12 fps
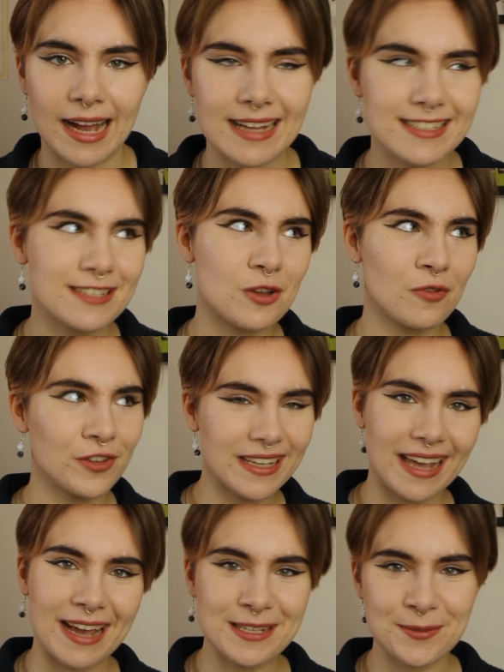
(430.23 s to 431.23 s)
As is often the
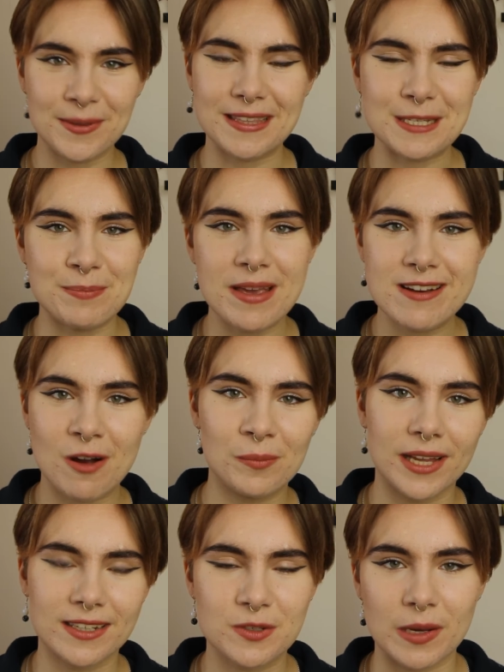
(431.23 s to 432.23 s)
case with these big
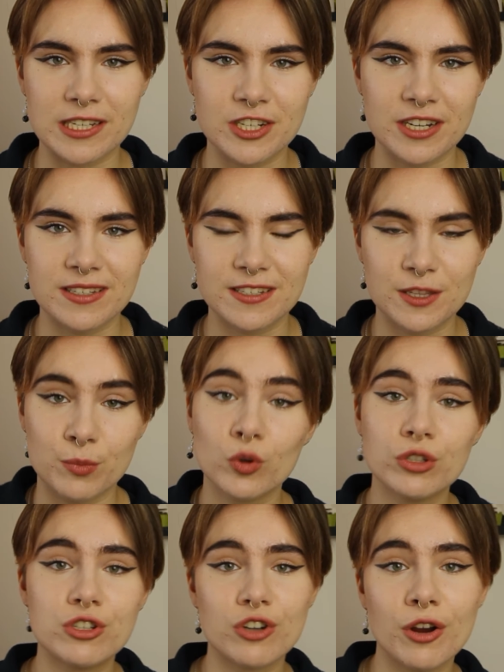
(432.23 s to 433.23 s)
complex questions, the
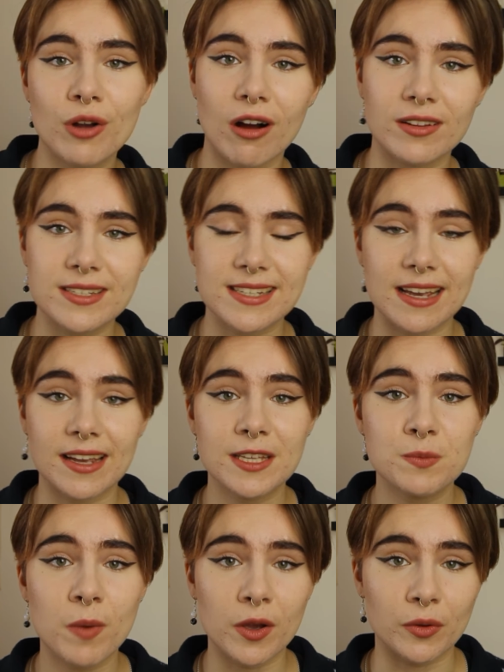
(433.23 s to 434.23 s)
broad stroke answer
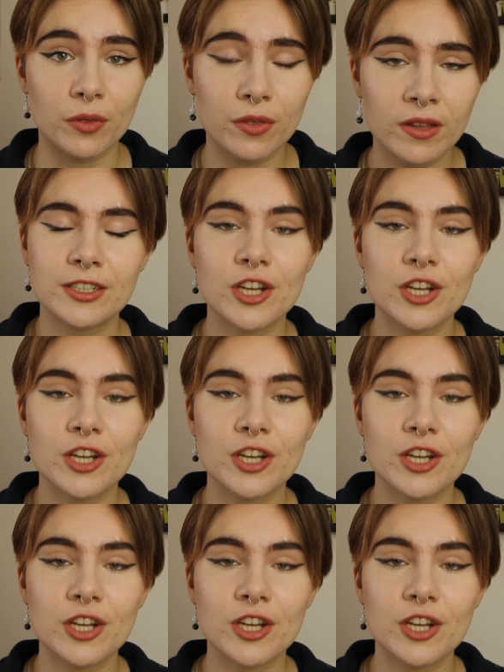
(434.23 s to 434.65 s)
is both.